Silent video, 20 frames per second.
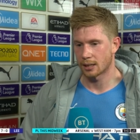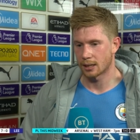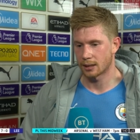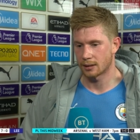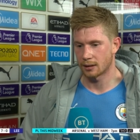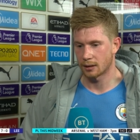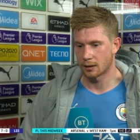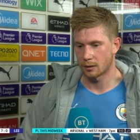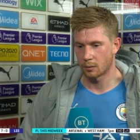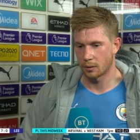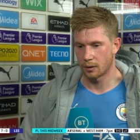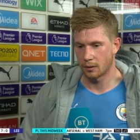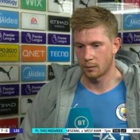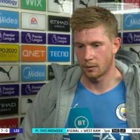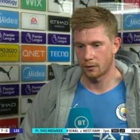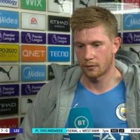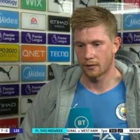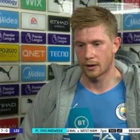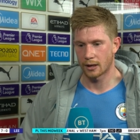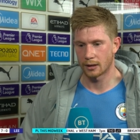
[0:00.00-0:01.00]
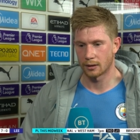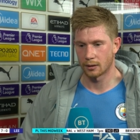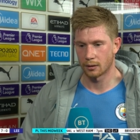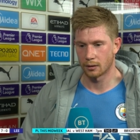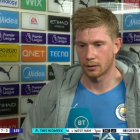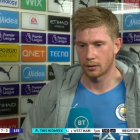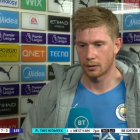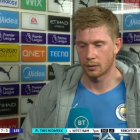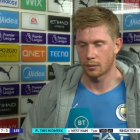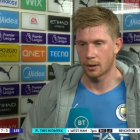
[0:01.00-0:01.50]
I think we found
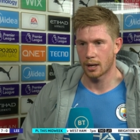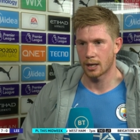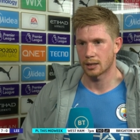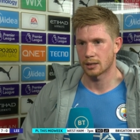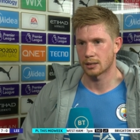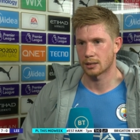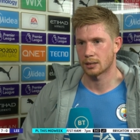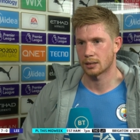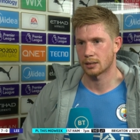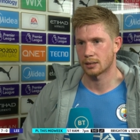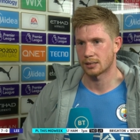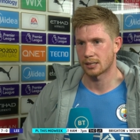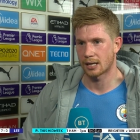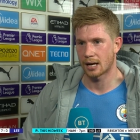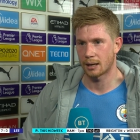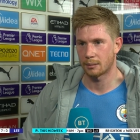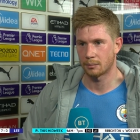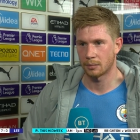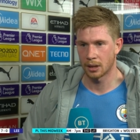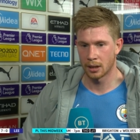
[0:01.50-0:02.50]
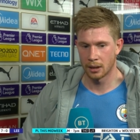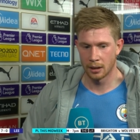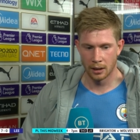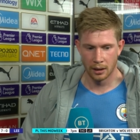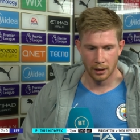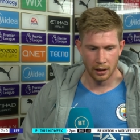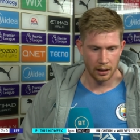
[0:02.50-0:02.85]
the right time